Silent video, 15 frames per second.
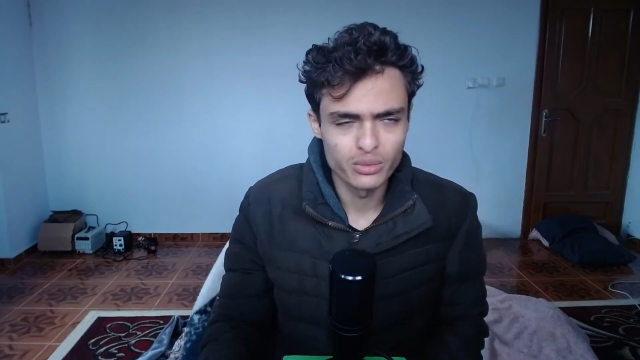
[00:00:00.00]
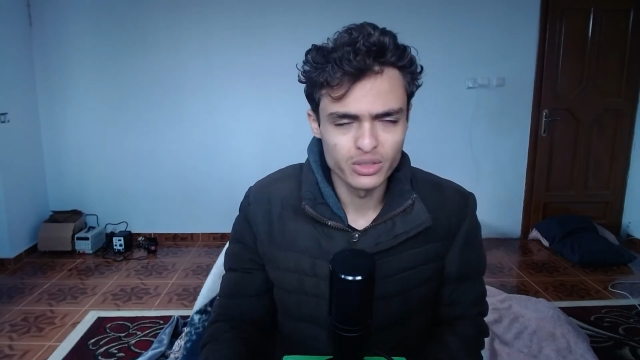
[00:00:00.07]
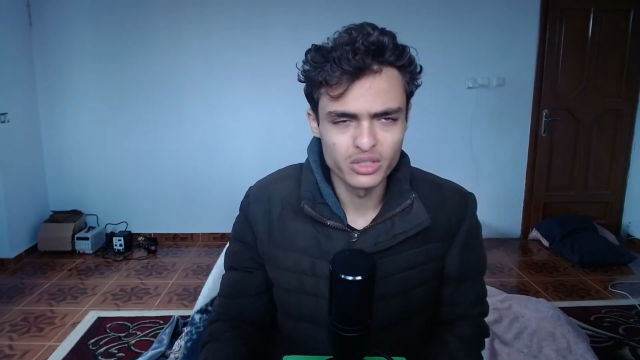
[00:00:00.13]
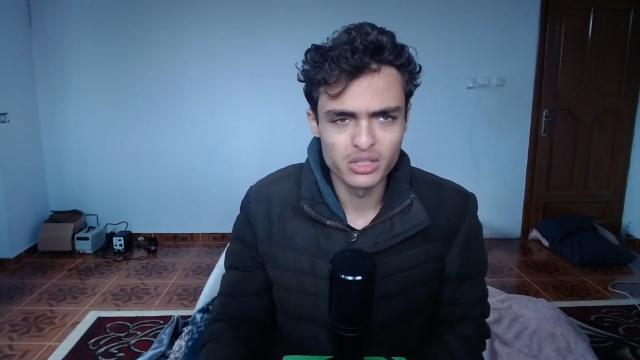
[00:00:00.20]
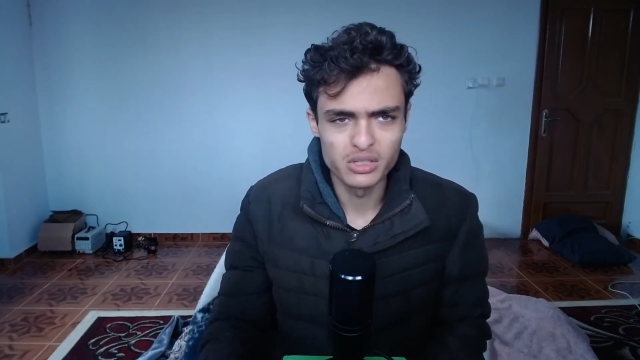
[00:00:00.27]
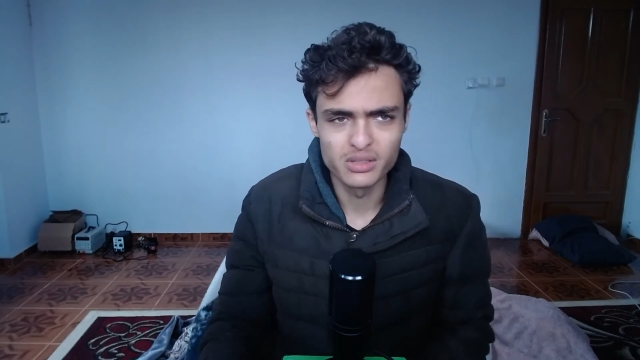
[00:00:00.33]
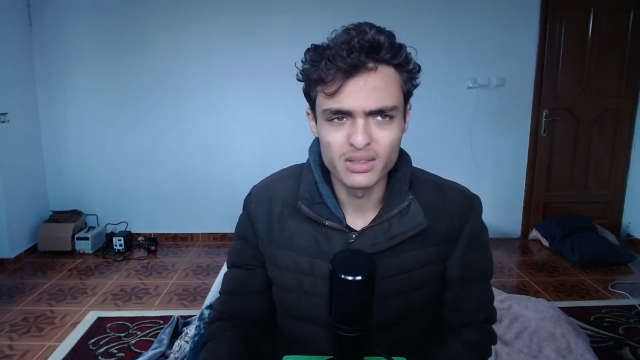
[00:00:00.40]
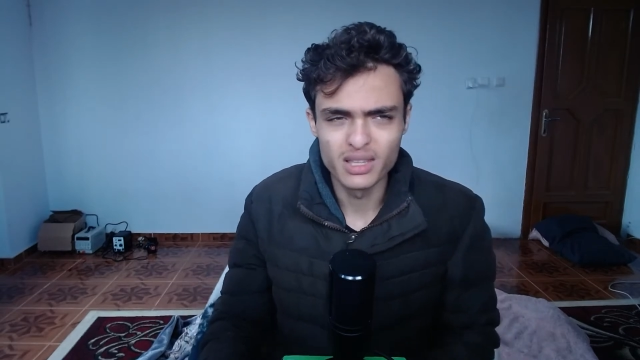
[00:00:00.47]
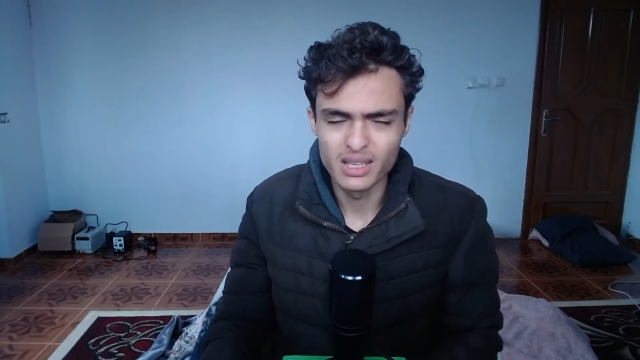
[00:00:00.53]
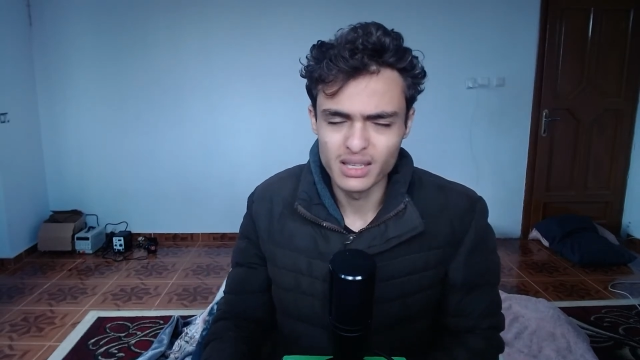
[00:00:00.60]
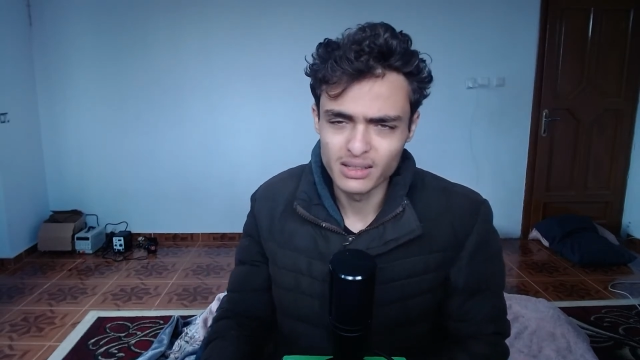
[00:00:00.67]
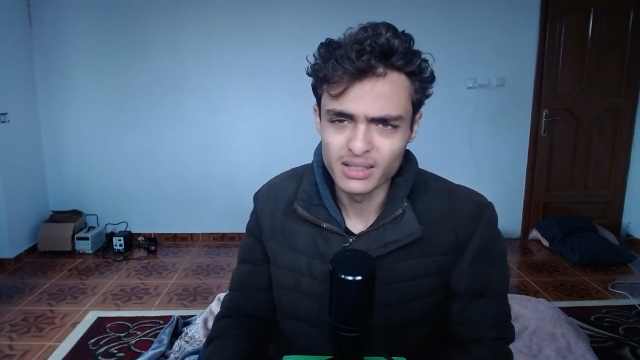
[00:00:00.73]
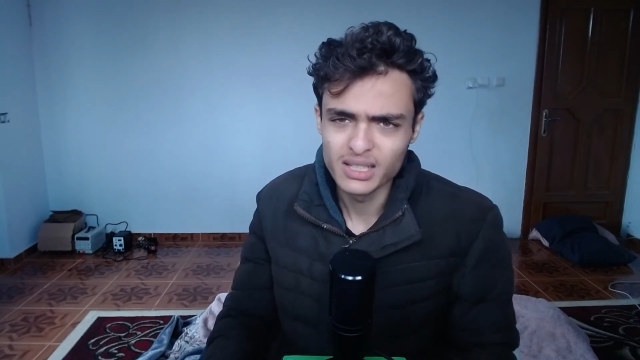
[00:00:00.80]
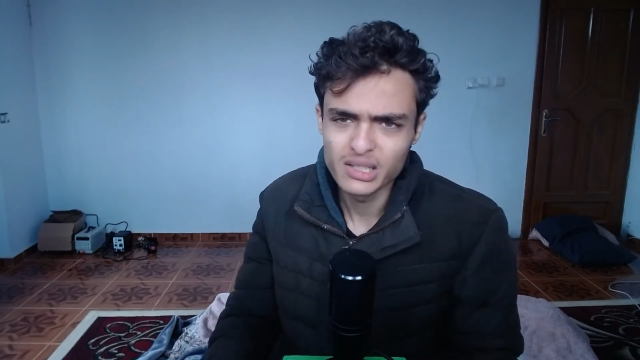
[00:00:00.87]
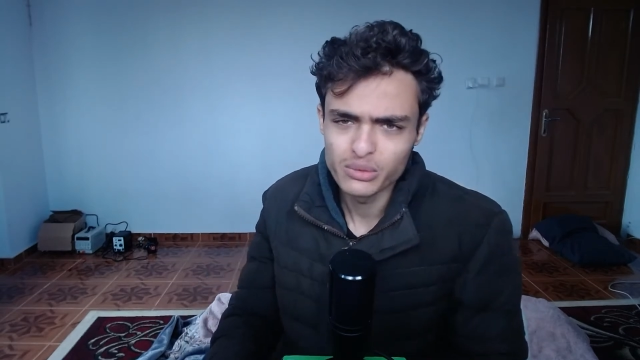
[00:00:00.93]
which is the
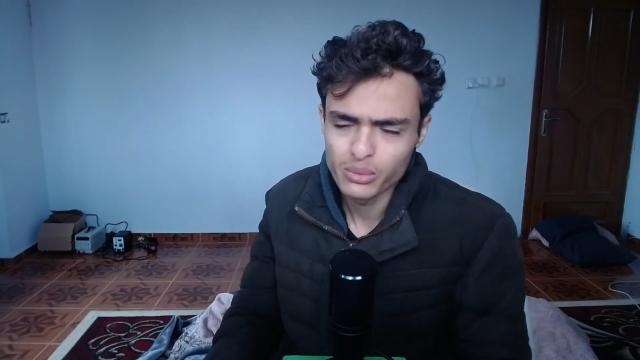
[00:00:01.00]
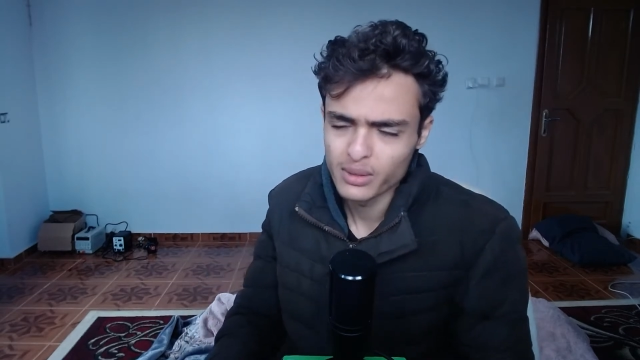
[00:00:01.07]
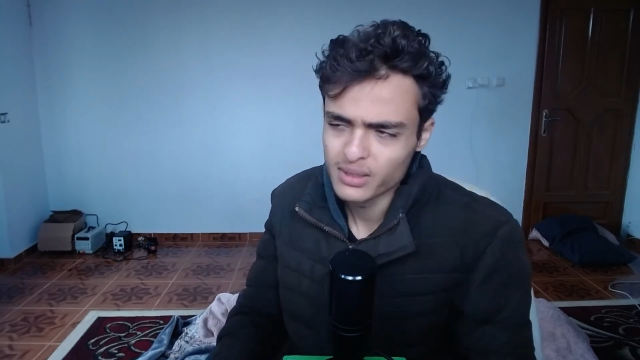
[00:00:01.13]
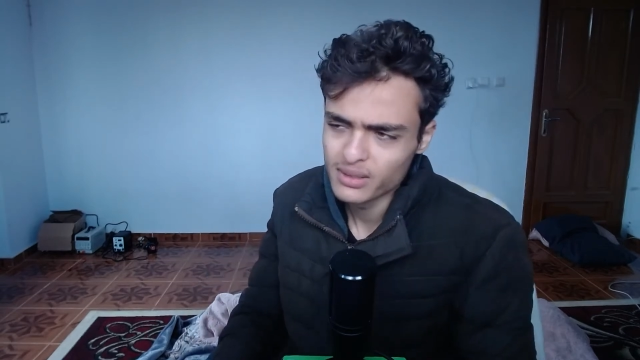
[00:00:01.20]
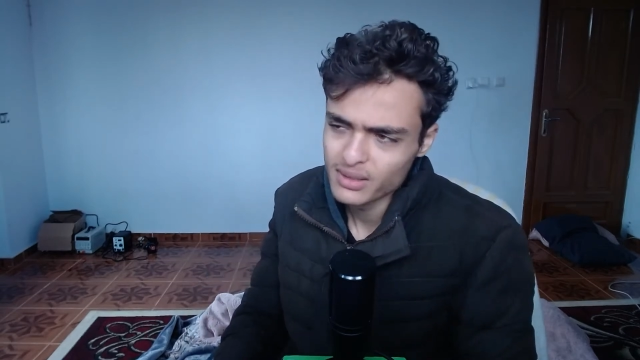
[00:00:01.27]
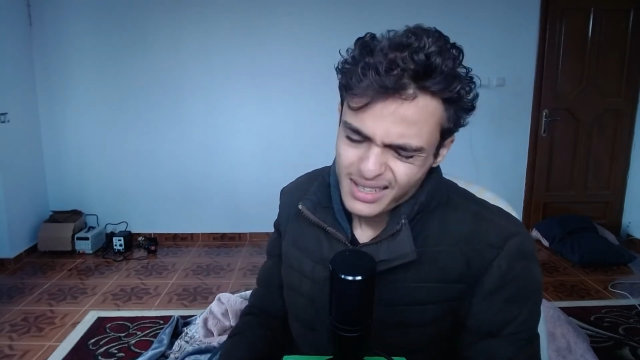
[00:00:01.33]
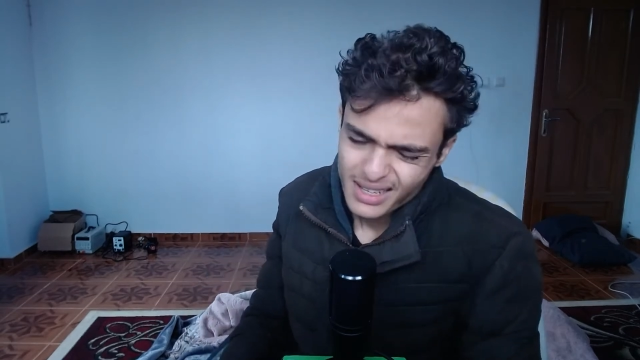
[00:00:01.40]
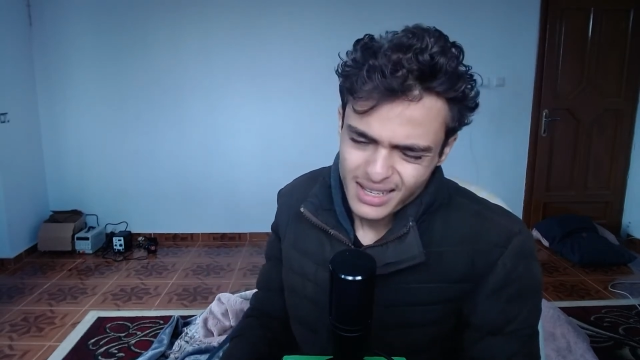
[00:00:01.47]
Elite one.